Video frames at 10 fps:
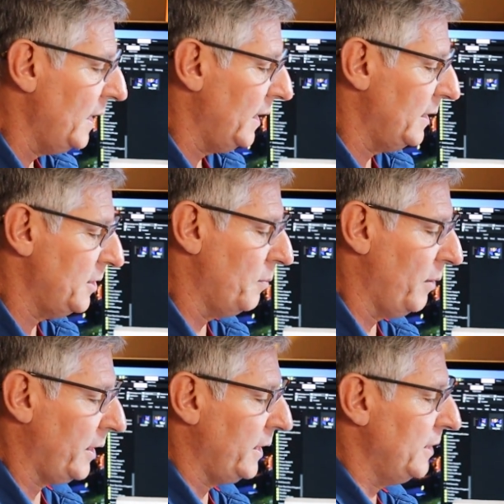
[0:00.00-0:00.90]
and you
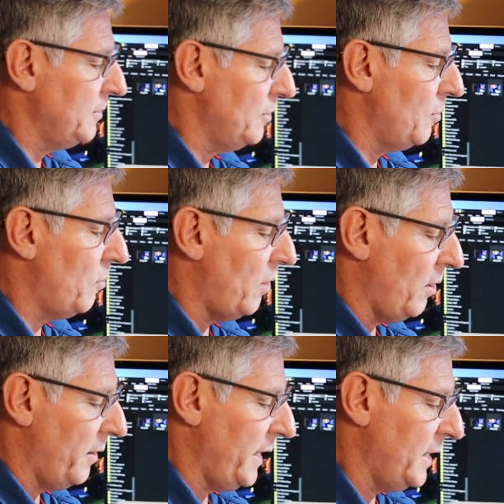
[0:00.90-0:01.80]
plug it into the
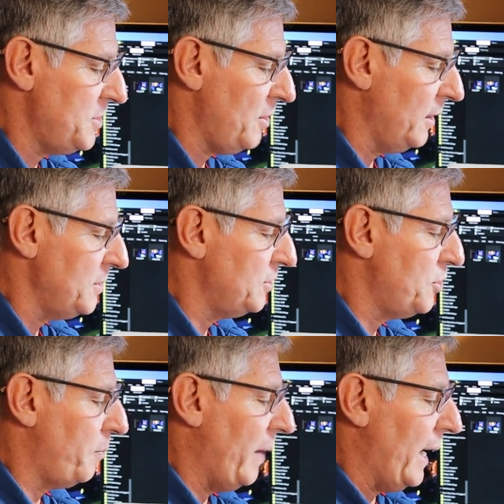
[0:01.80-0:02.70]
wall, and it charges
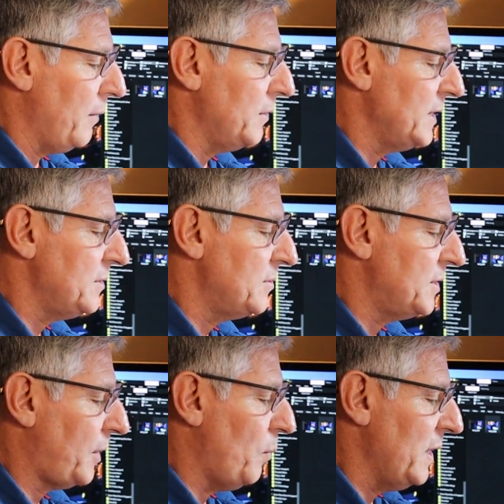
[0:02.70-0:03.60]
your batteries
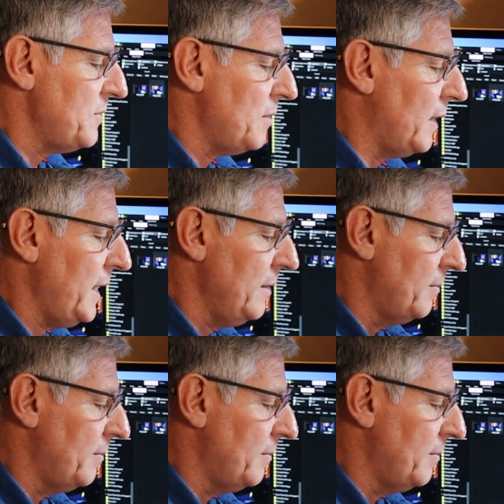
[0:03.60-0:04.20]
sequentially.